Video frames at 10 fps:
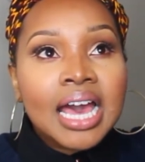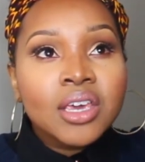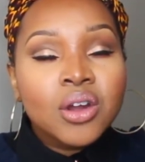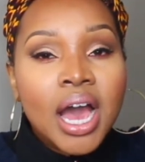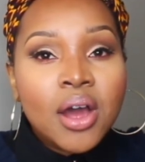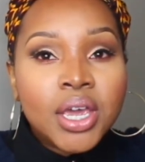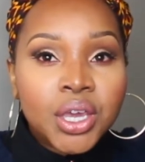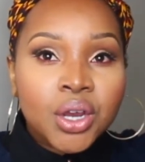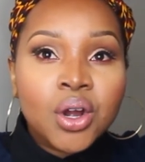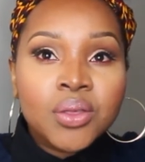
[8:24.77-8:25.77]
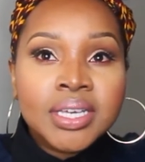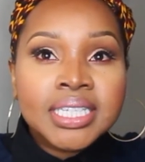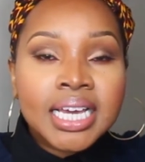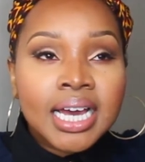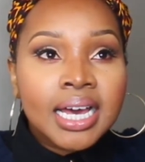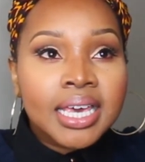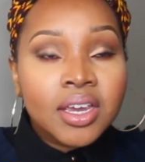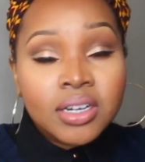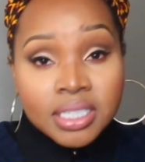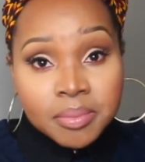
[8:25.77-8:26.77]
you know how here there's like
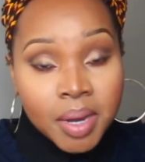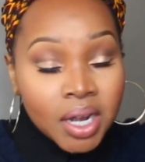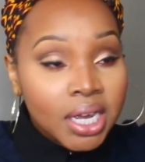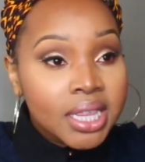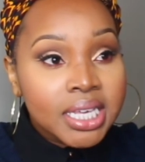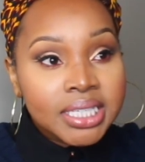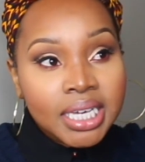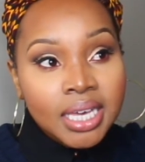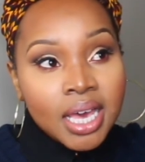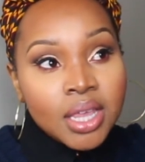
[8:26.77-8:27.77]
here in America there's like